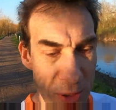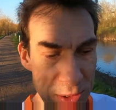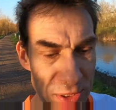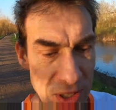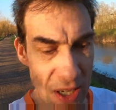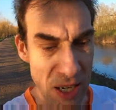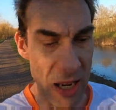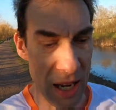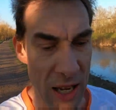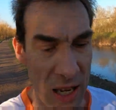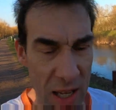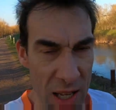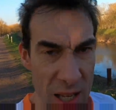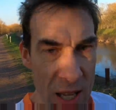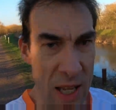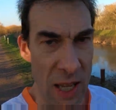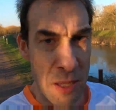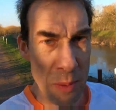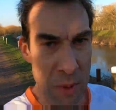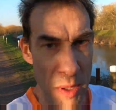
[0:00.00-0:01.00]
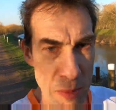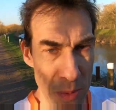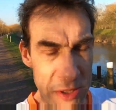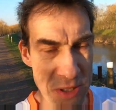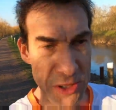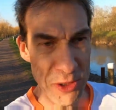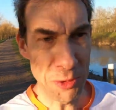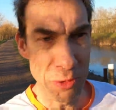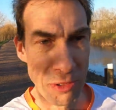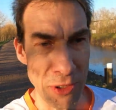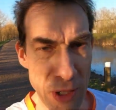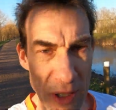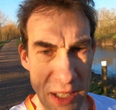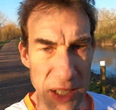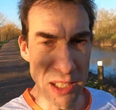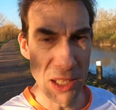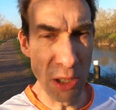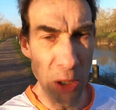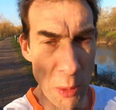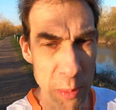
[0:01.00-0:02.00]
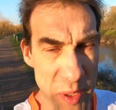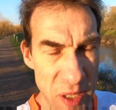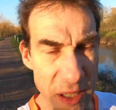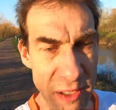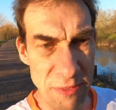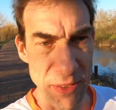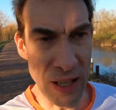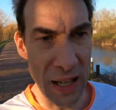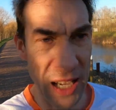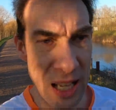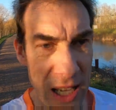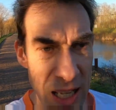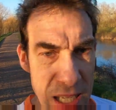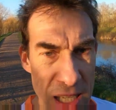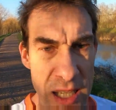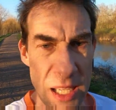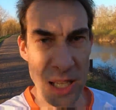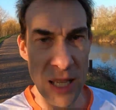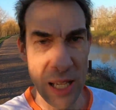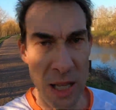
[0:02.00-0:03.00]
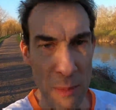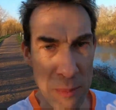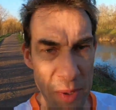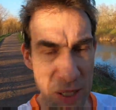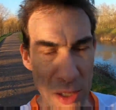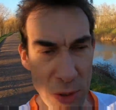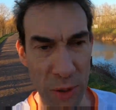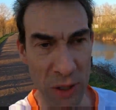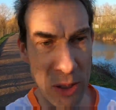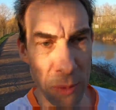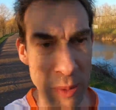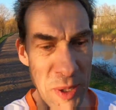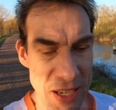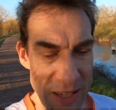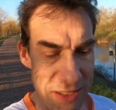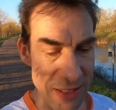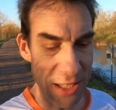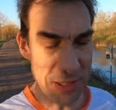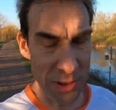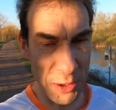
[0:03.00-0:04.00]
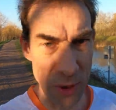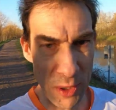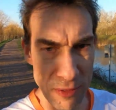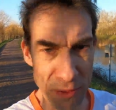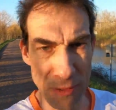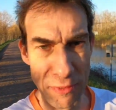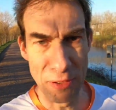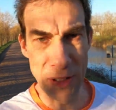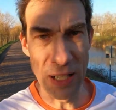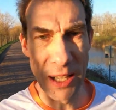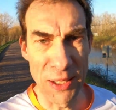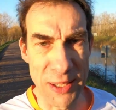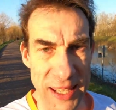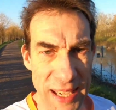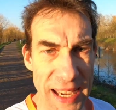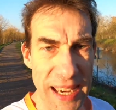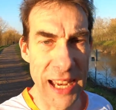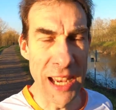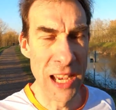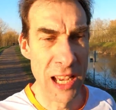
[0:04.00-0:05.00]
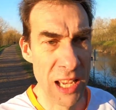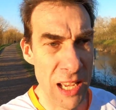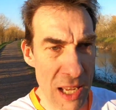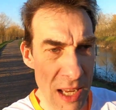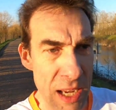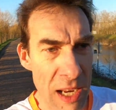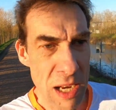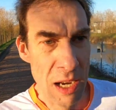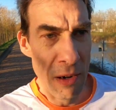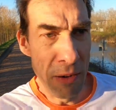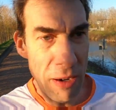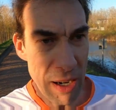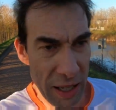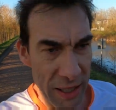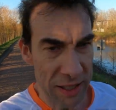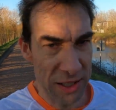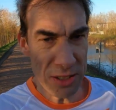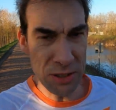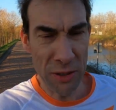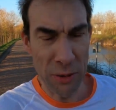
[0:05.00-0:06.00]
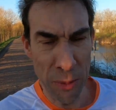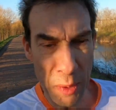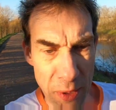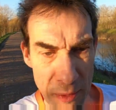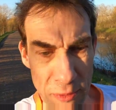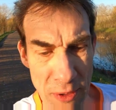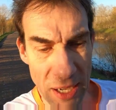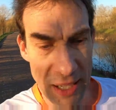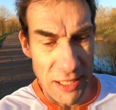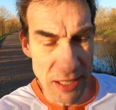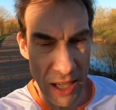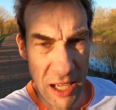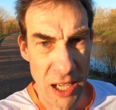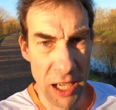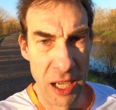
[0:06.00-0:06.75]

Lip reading: So maybe I'll just throw in a little bit of a bit quicker pace later on if I feel okay. Right, I can do it on my run.